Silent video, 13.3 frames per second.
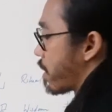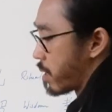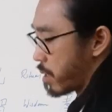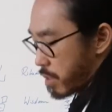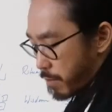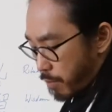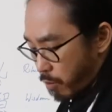It
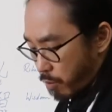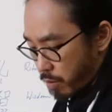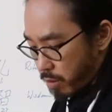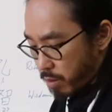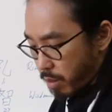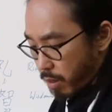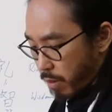is
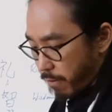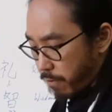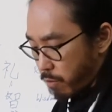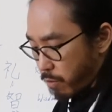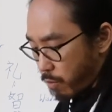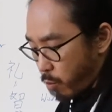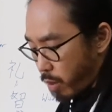important
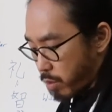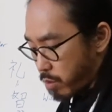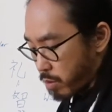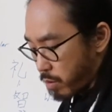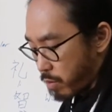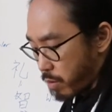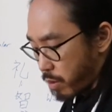for one
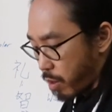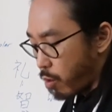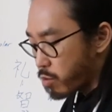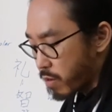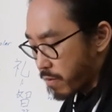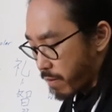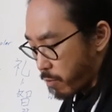to
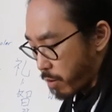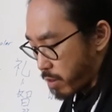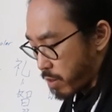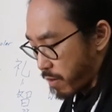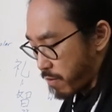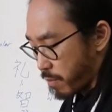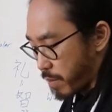cultivate
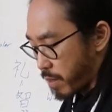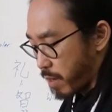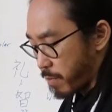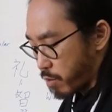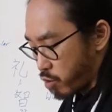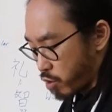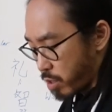oneself to
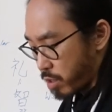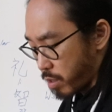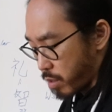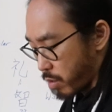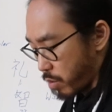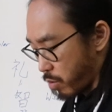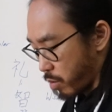become a
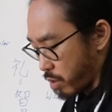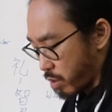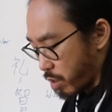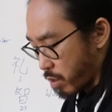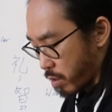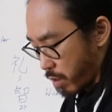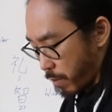Junzi or a
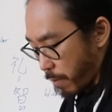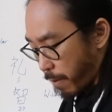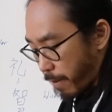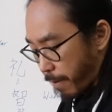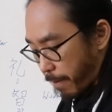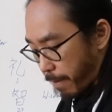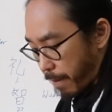Shengren,
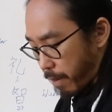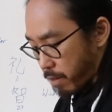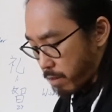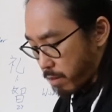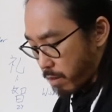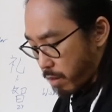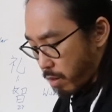
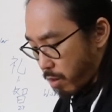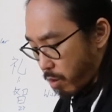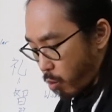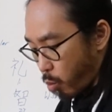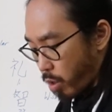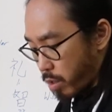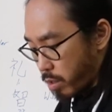that
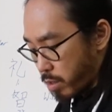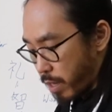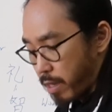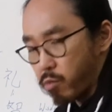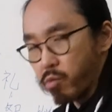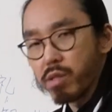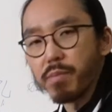one
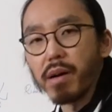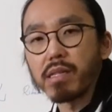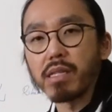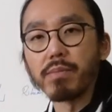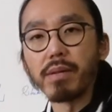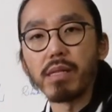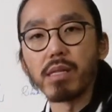takes
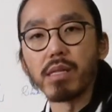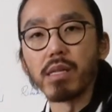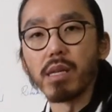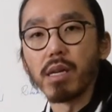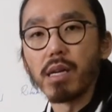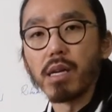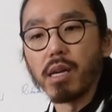responsibility
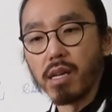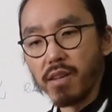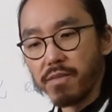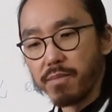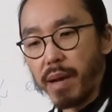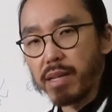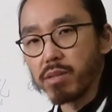and
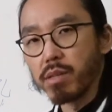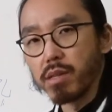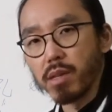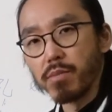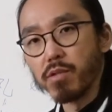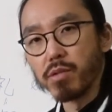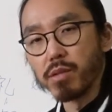give back to the
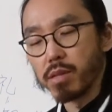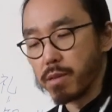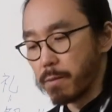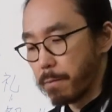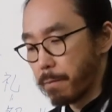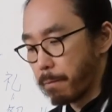community.